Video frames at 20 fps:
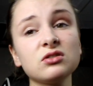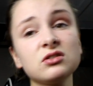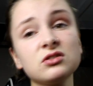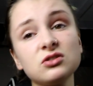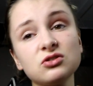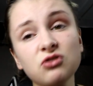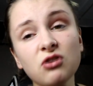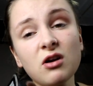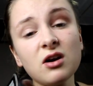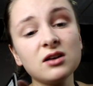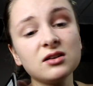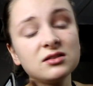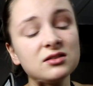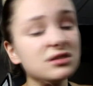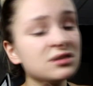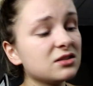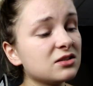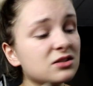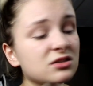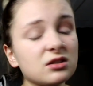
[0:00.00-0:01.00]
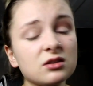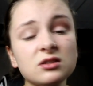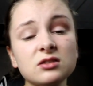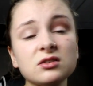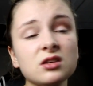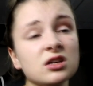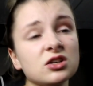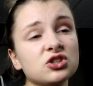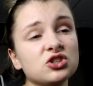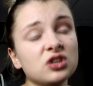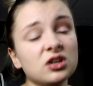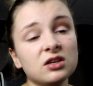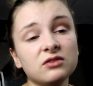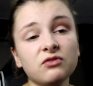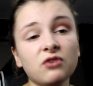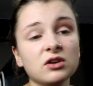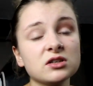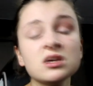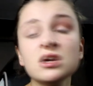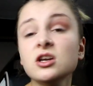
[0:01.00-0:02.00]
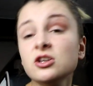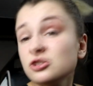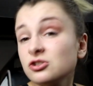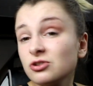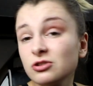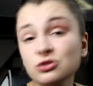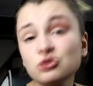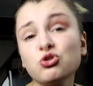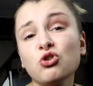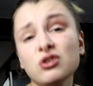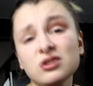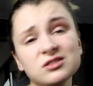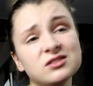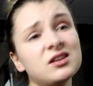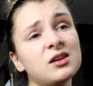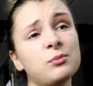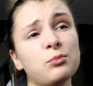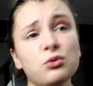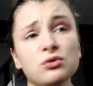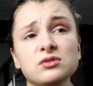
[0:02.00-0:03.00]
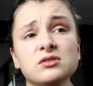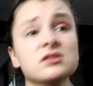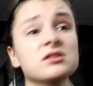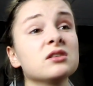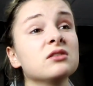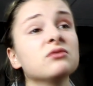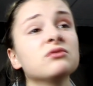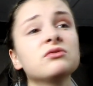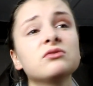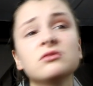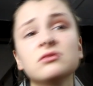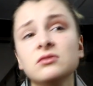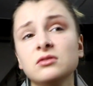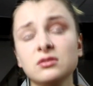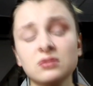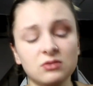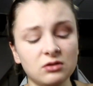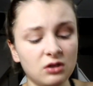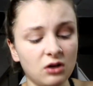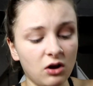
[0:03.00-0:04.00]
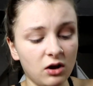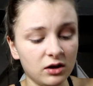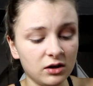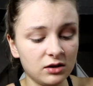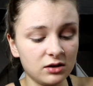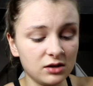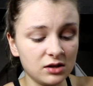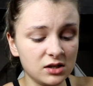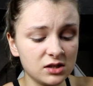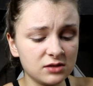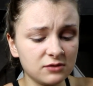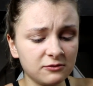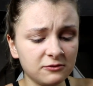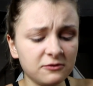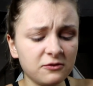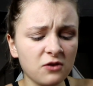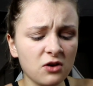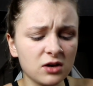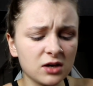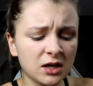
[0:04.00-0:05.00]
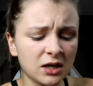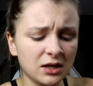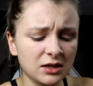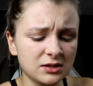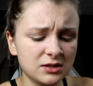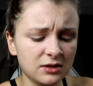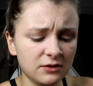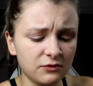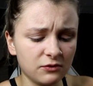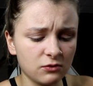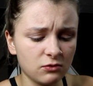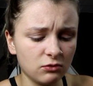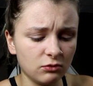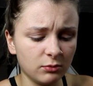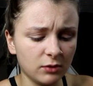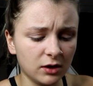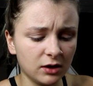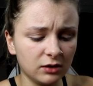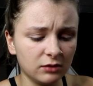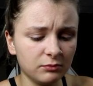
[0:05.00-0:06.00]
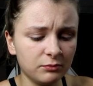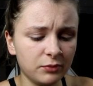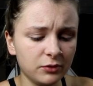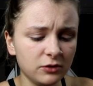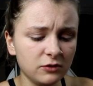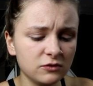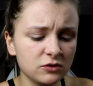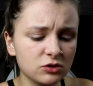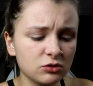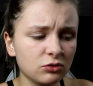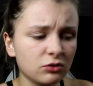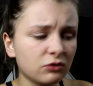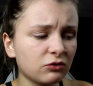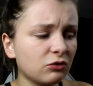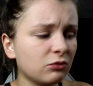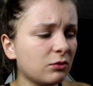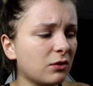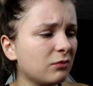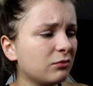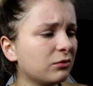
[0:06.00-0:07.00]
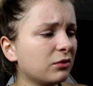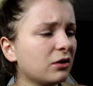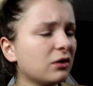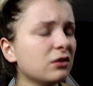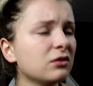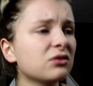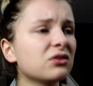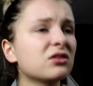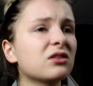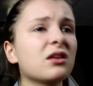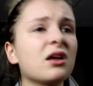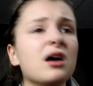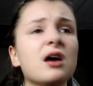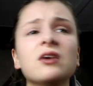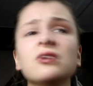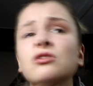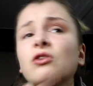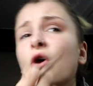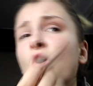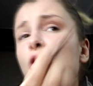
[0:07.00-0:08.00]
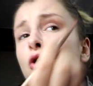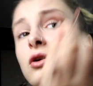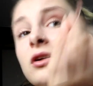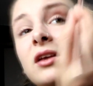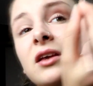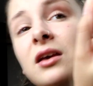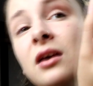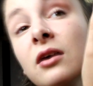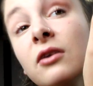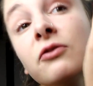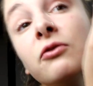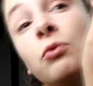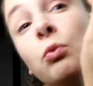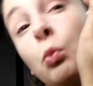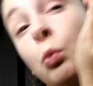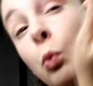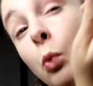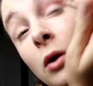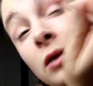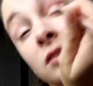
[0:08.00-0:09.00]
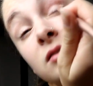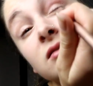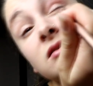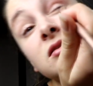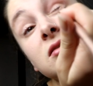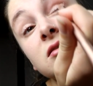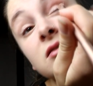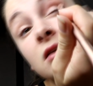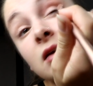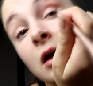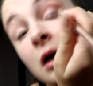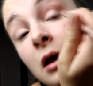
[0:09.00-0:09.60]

try, and this is such shit advice. Just gotta try and stay positive. Like, it's fucking difficult, man. But you just gotta remember that you're only here for once